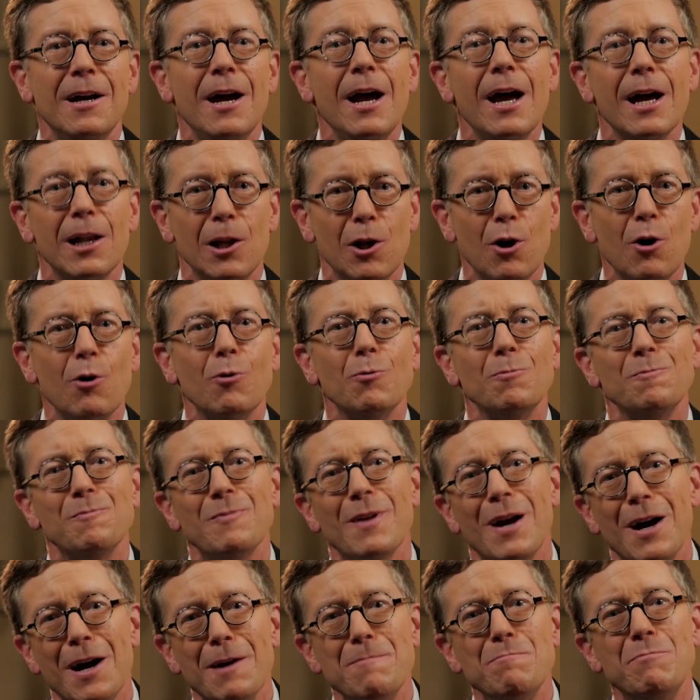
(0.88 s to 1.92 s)
Hello,
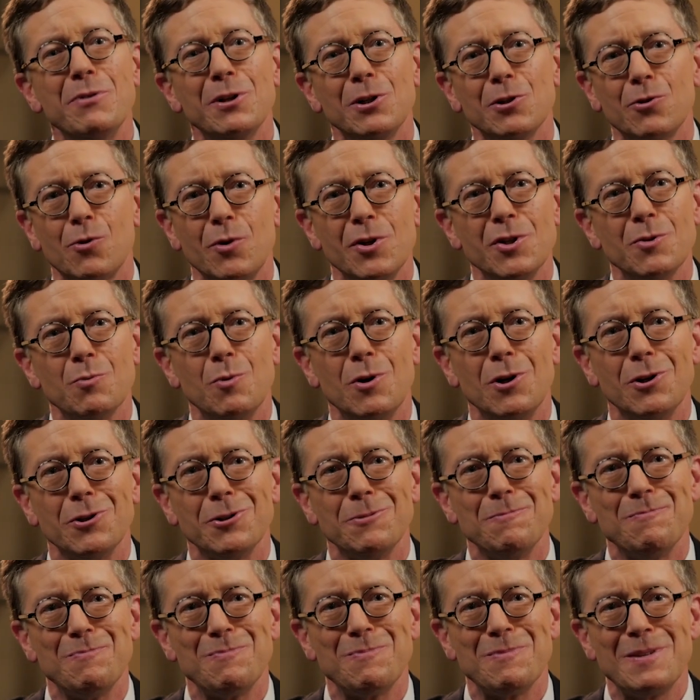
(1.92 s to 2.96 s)
I'm Bill Griswold.
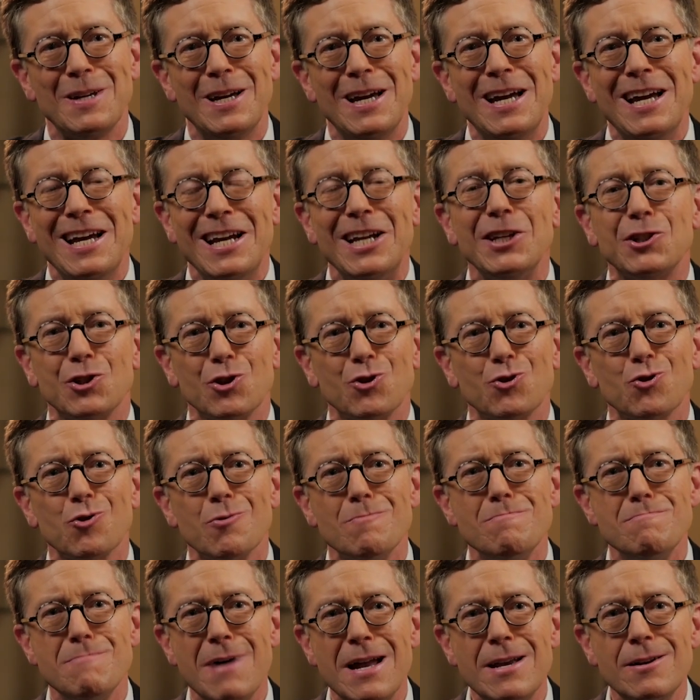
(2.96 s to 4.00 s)
It's a
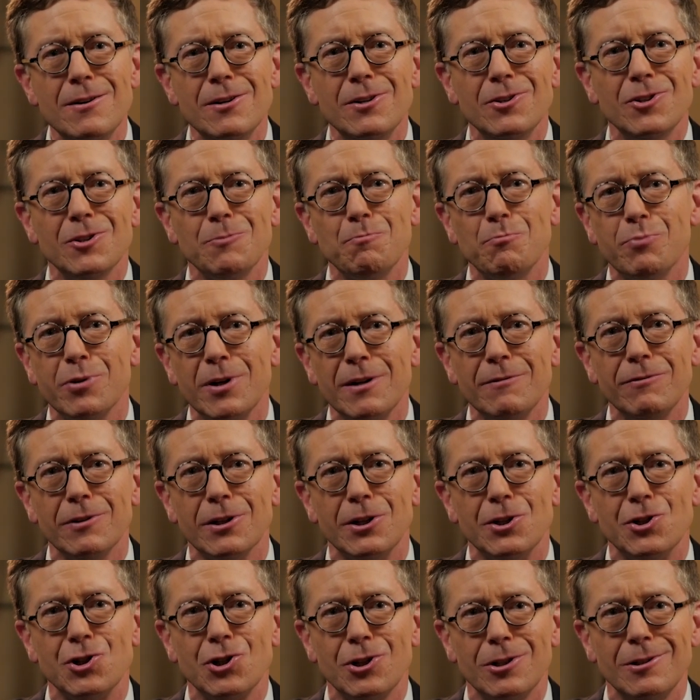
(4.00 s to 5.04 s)
tremendous
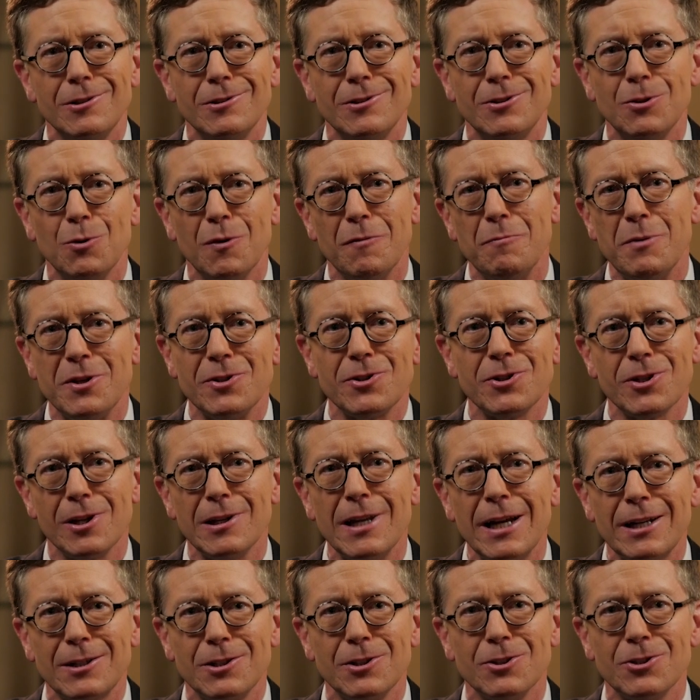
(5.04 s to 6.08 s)
privilege to have been
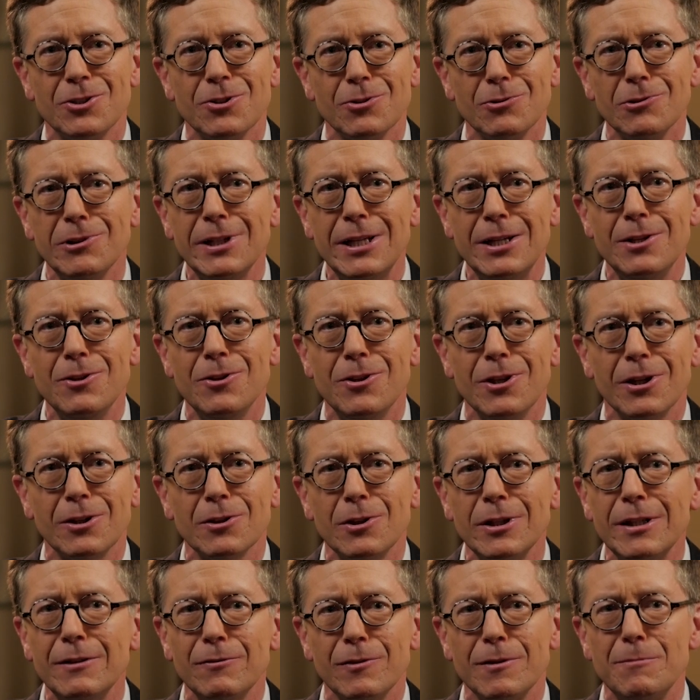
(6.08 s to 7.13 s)
selected to lead the
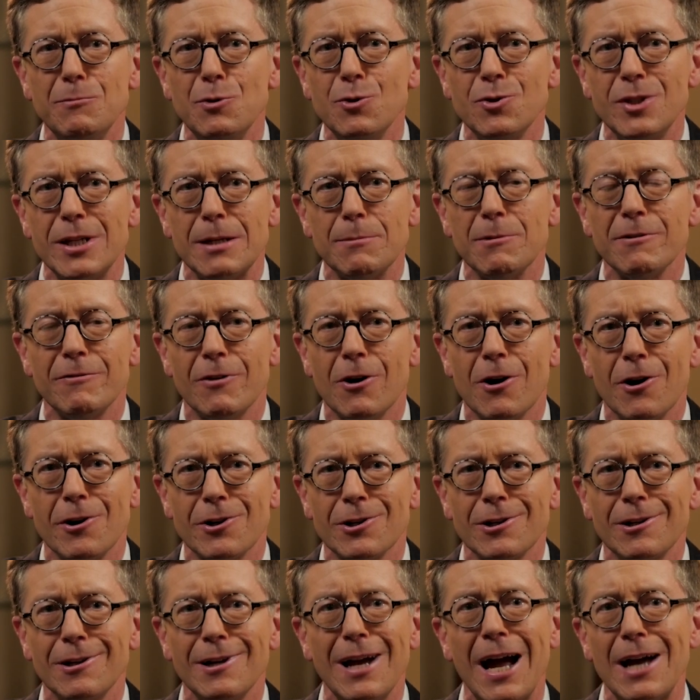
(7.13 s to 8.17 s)
Cleveland Museum of Art
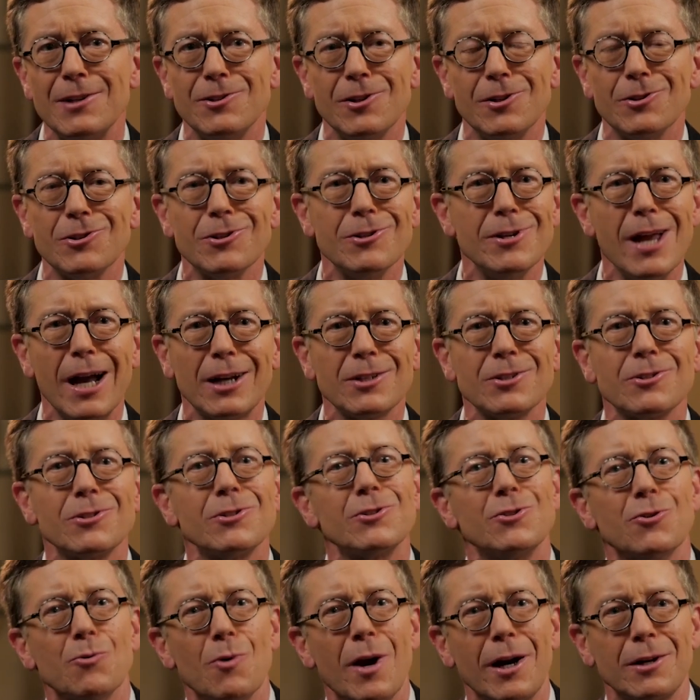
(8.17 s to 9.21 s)
as its next
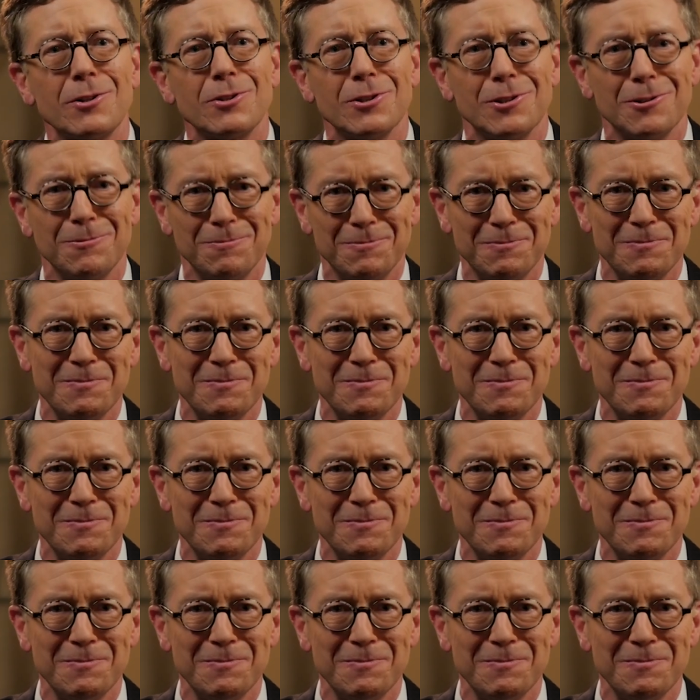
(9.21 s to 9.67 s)
director.